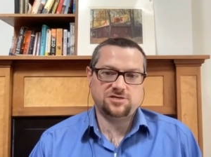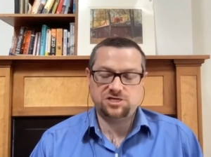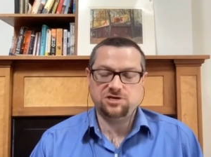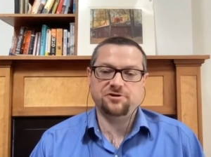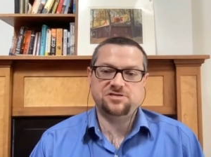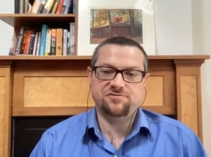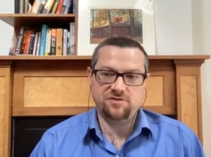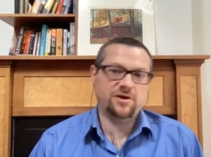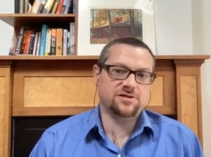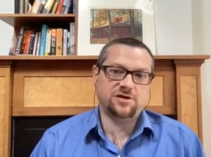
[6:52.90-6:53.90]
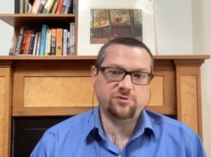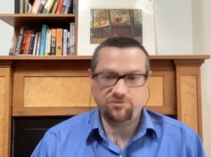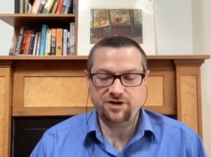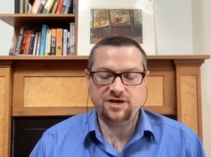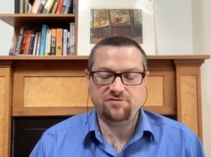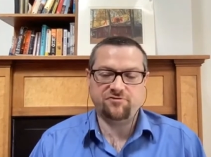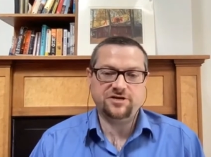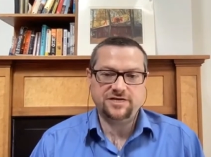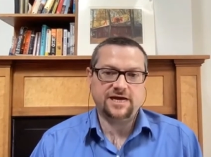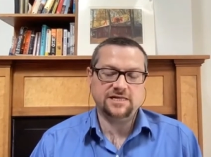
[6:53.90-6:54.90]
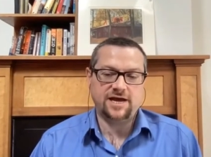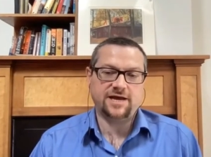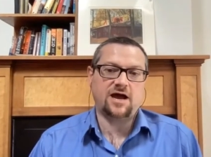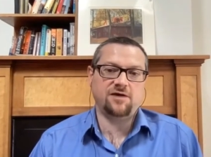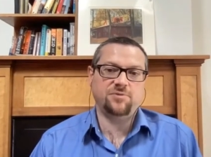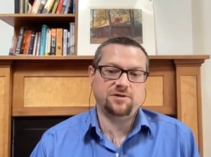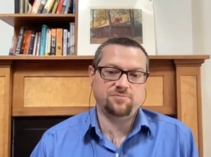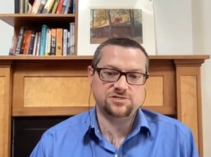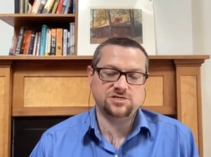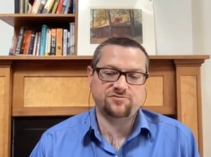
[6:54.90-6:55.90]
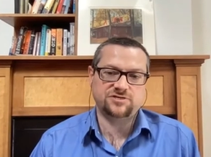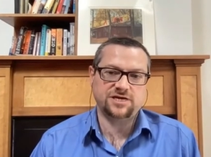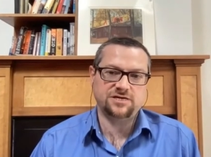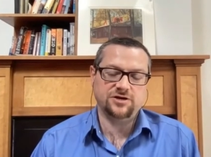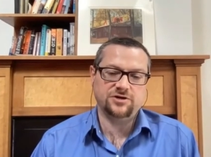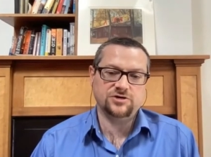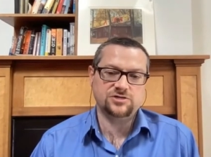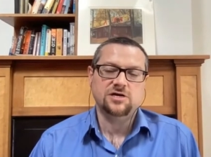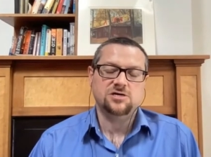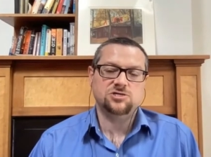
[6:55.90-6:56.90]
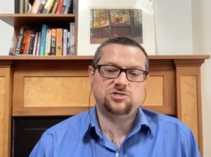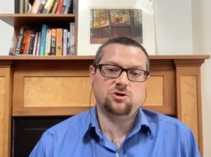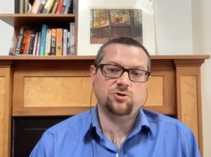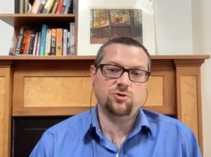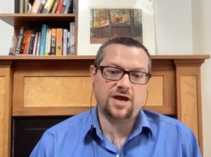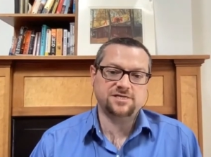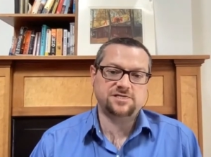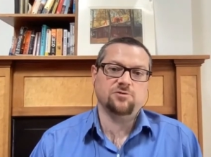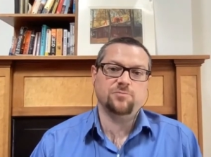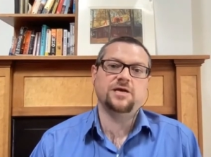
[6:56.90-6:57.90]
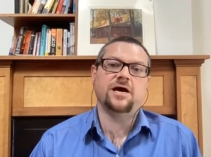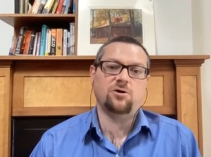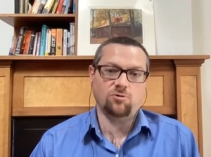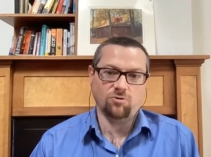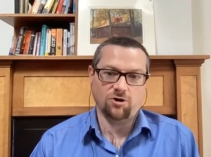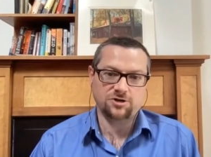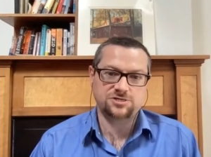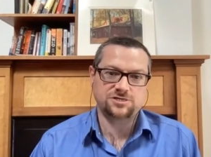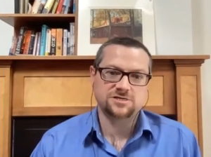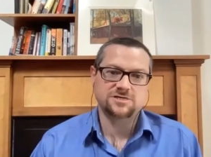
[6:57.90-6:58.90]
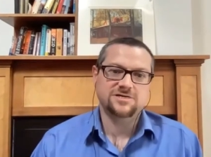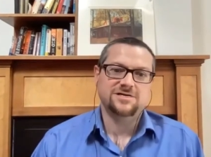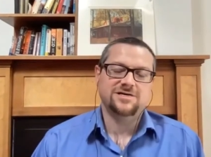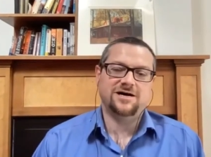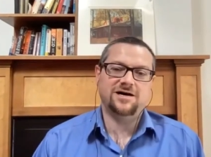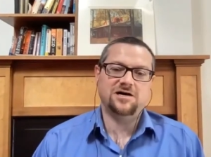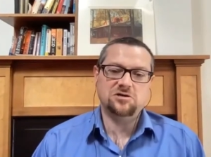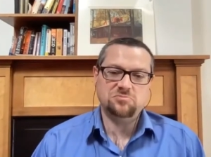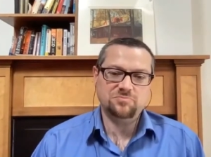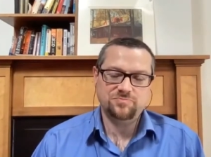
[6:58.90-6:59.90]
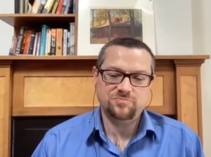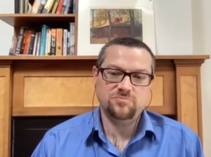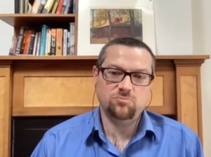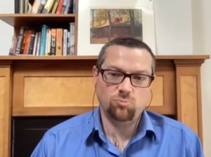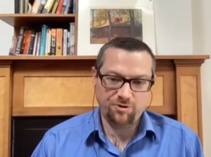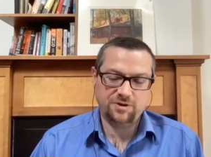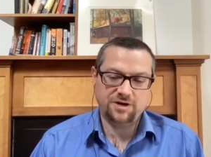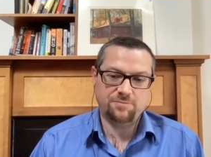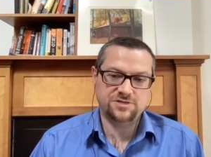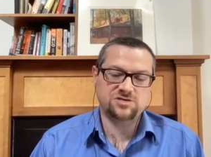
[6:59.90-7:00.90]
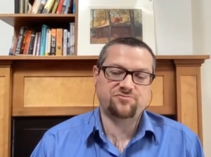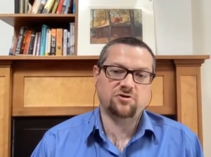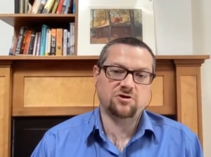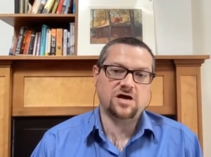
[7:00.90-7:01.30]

a series of emails I would read every day, like I've been in business for 10 years don't you guys tell me how it works um, we've been in business for